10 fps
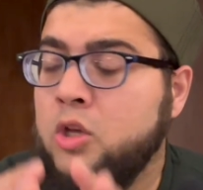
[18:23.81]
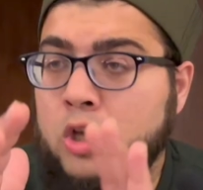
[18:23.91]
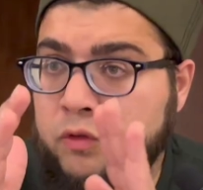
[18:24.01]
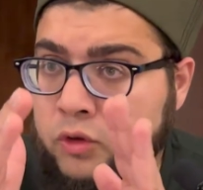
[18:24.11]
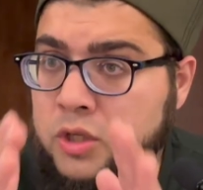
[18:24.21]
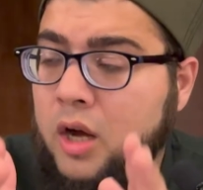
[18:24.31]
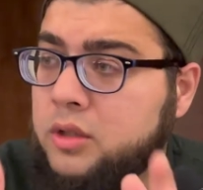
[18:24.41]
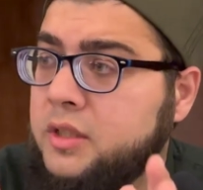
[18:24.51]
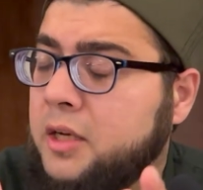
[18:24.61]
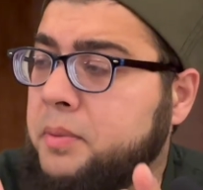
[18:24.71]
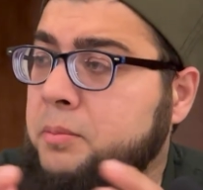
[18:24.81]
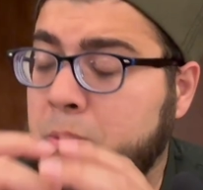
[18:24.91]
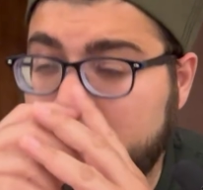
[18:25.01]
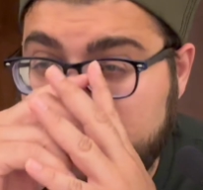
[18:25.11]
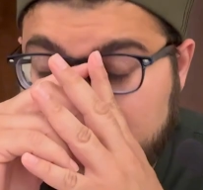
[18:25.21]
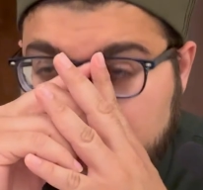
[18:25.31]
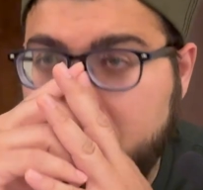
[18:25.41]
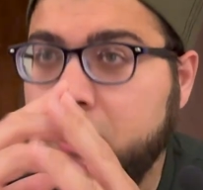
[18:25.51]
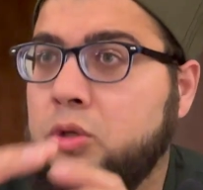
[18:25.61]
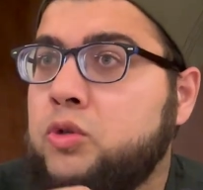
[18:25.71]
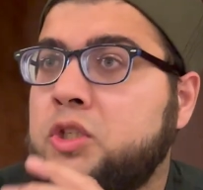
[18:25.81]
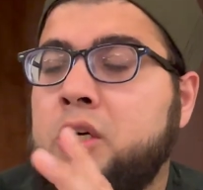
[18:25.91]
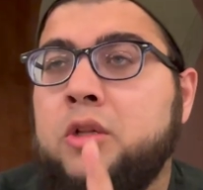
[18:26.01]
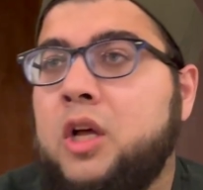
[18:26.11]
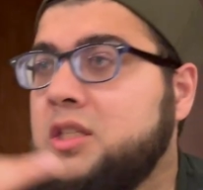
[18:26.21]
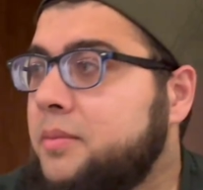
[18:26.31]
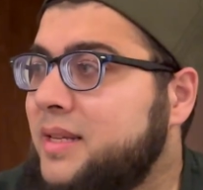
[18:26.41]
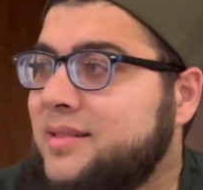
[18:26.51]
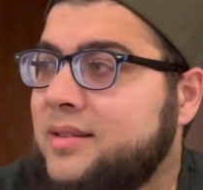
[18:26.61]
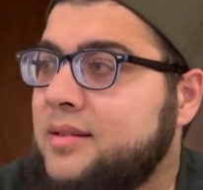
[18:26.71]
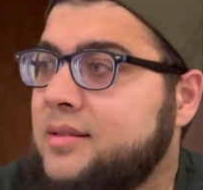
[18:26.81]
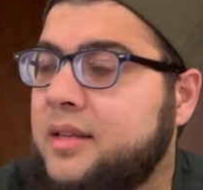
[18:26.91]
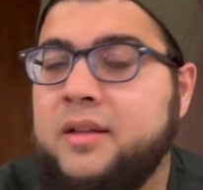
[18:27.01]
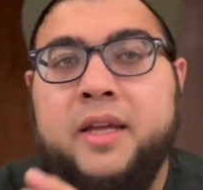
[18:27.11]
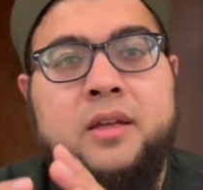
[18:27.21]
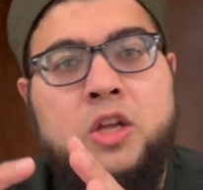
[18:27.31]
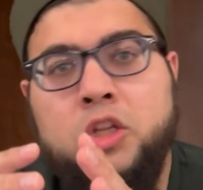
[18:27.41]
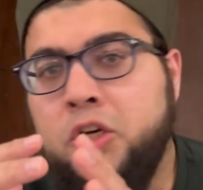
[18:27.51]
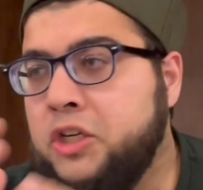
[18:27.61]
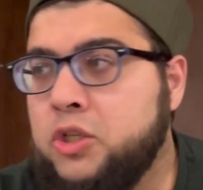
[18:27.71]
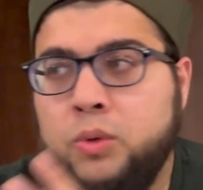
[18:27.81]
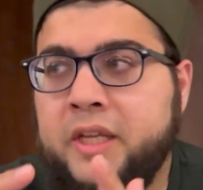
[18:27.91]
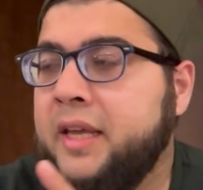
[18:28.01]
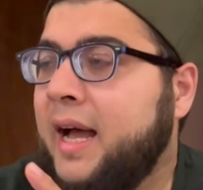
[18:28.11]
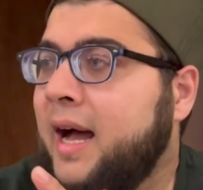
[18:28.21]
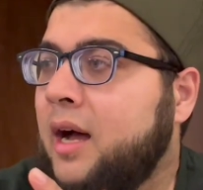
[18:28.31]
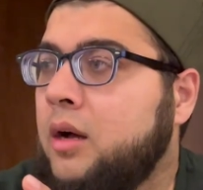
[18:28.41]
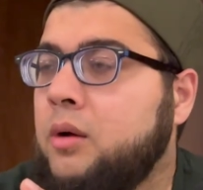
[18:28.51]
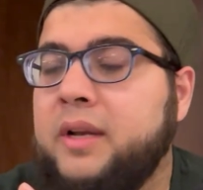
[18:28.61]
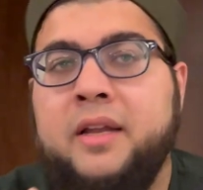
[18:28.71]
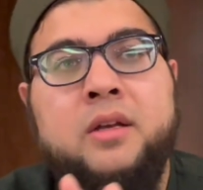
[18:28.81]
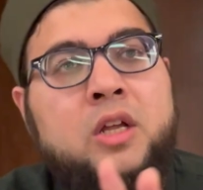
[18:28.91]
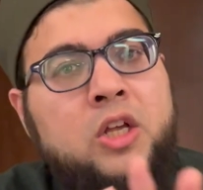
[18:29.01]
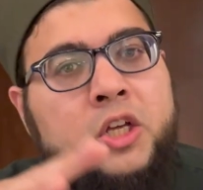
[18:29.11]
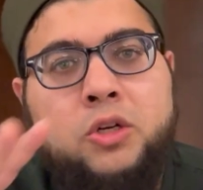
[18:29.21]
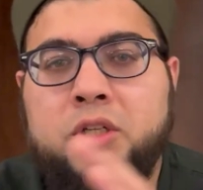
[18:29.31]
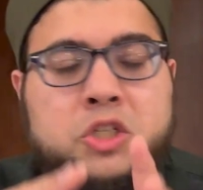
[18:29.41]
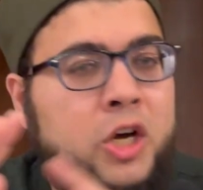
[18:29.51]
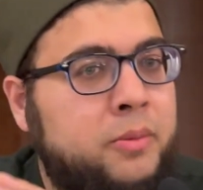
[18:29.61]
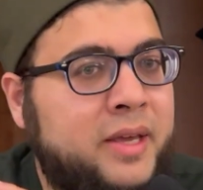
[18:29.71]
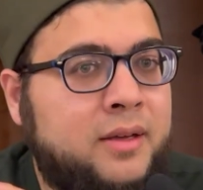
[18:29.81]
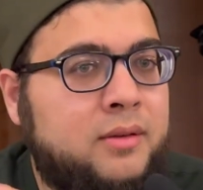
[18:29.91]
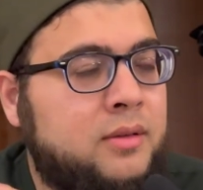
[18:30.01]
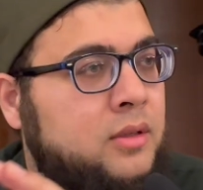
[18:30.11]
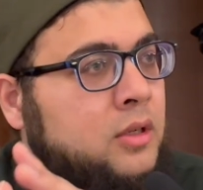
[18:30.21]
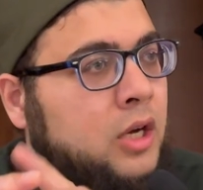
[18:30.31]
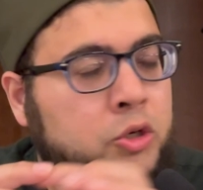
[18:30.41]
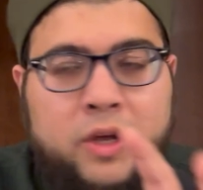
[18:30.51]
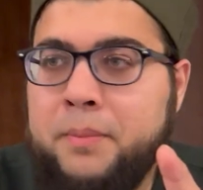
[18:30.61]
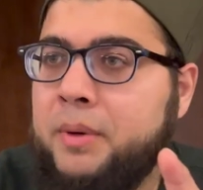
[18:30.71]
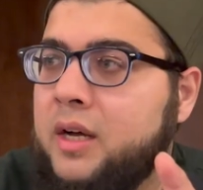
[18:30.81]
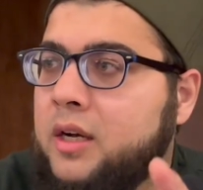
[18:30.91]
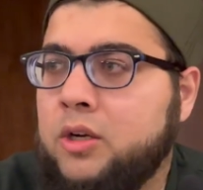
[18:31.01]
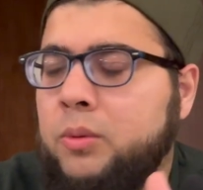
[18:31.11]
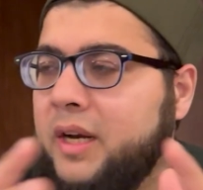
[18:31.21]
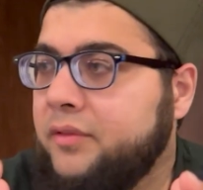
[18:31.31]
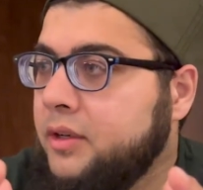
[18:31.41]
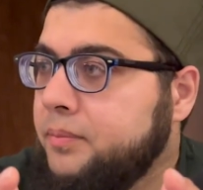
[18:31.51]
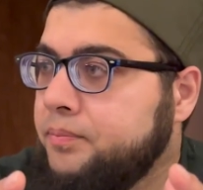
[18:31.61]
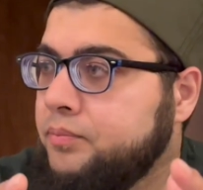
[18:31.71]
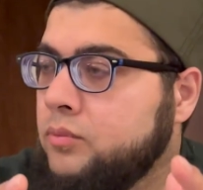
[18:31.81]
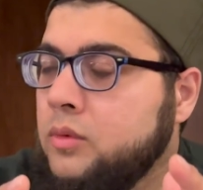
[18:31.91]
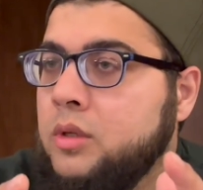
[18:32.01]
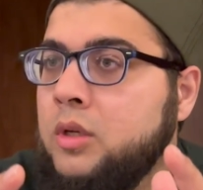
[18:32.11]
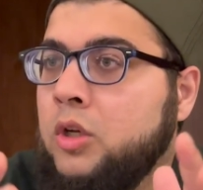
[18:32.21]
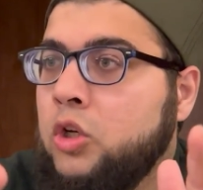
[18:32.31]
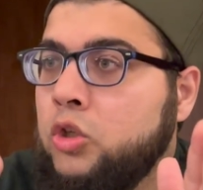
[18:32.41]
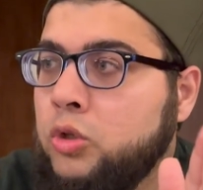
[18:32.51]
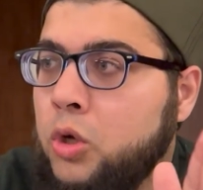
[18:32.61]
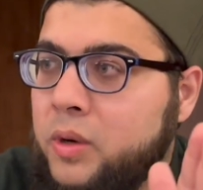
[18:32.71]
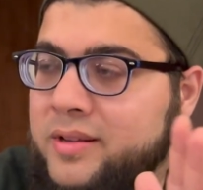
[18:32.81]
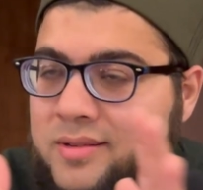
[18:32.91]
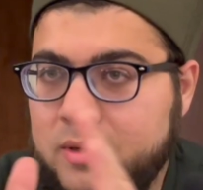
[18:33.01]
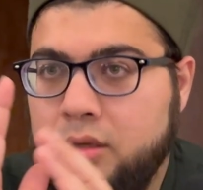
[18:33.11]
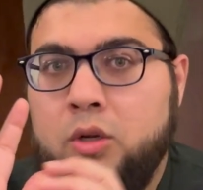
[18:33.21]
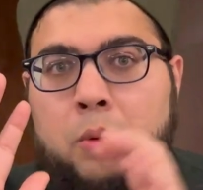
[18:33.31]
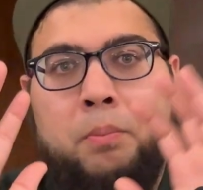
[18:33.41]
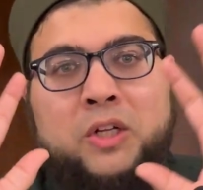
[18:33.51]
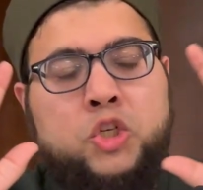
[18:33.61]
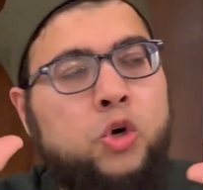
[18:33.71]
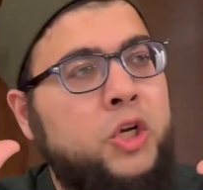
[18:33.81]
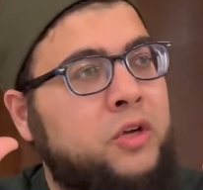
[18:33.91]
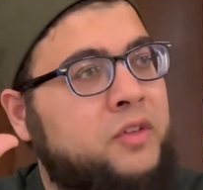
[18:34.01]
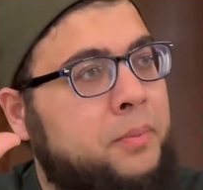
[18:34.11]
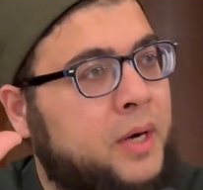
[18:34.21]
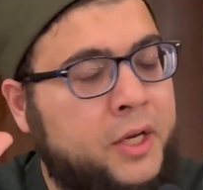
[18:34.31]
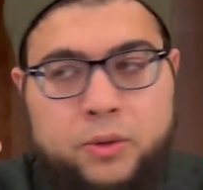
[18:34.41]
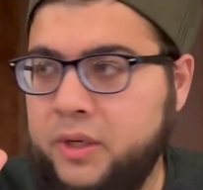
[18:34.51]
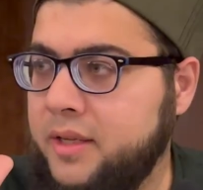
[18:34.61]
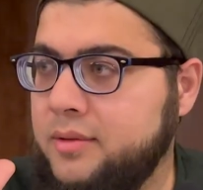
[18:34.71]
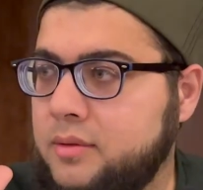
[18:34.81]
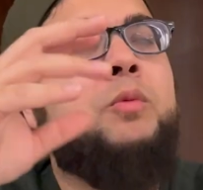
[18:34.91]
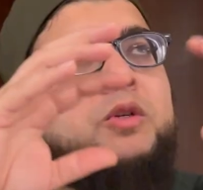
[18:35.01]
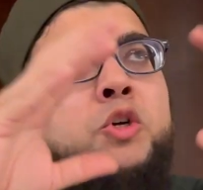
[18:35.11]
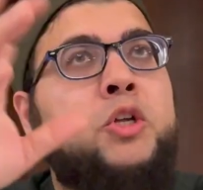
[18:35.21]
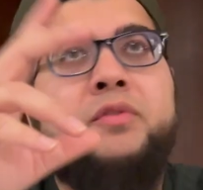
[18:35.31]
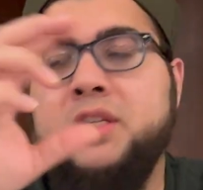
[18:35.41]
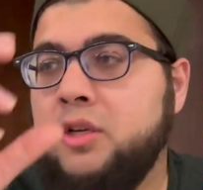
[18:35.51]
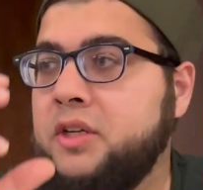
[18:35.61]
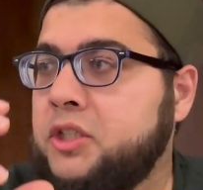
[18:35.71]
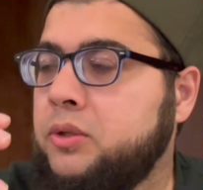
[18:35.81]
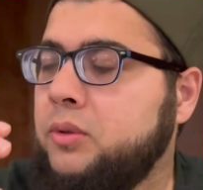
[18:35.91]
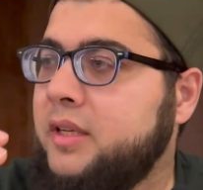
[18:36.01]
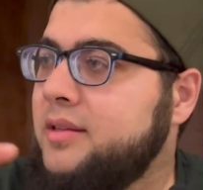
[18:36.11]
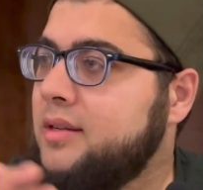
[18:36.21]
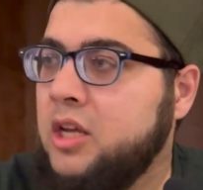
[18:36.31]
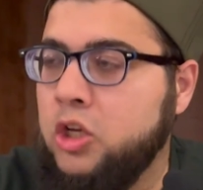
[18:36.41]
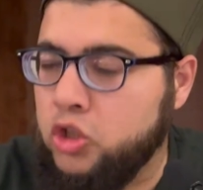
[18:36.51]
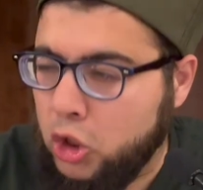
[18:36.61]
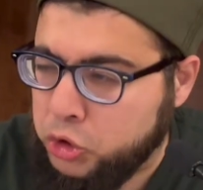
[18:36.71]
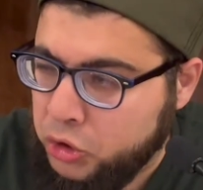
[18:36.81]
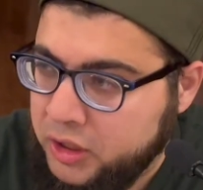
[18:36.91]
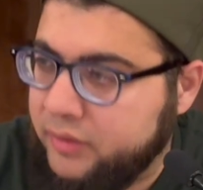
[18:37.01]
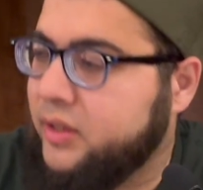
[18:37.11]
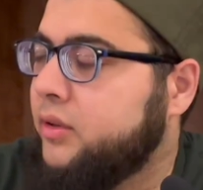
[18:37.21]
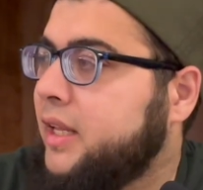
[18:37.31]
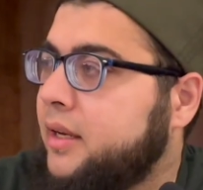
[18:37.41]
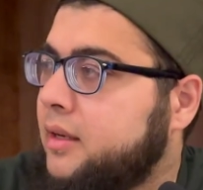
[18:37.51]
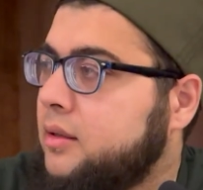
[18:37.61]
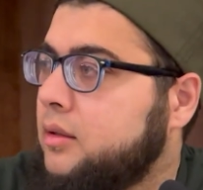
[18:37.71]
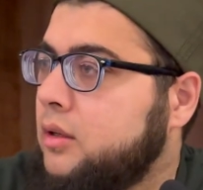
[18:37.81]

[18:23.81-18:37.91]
If you talk to young people, particularly those who are trying to launch a business and like they're into working out and they're trying to make a quick buck or whatever, you'll notice majority of their priorities, majority of things on their to-do list is all dunyavi related.